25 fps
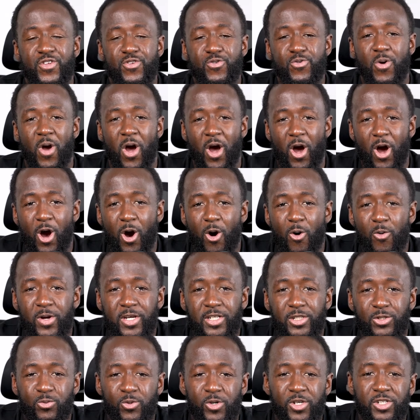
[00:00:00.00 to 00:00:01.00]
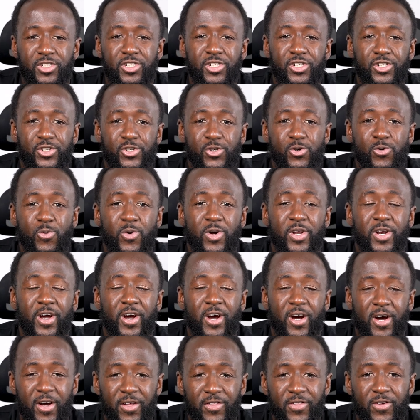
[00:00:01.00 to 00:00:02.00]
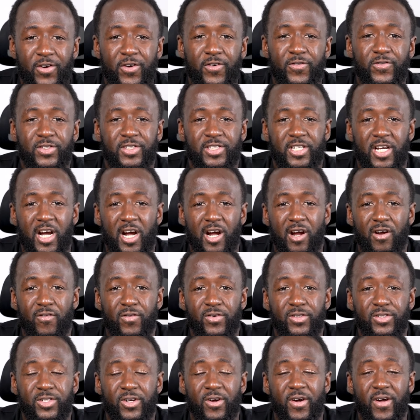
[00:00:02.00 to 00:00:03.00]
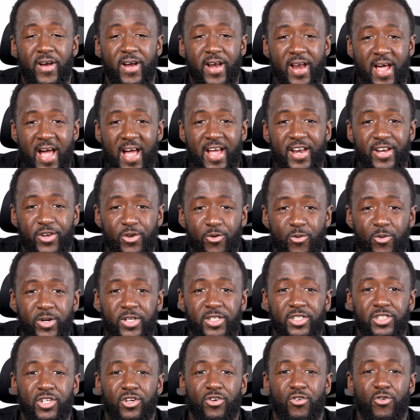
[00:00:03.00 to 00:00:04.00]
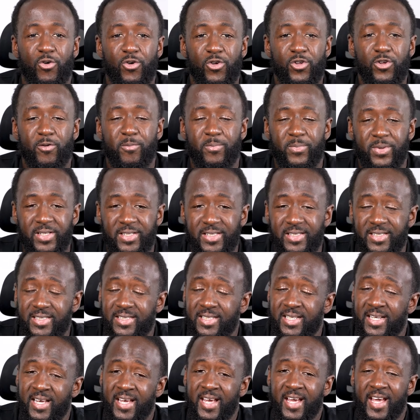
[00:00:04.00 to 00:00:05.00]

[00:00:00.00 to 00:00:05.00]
you always want to do what other photographers are not doing to grow your business.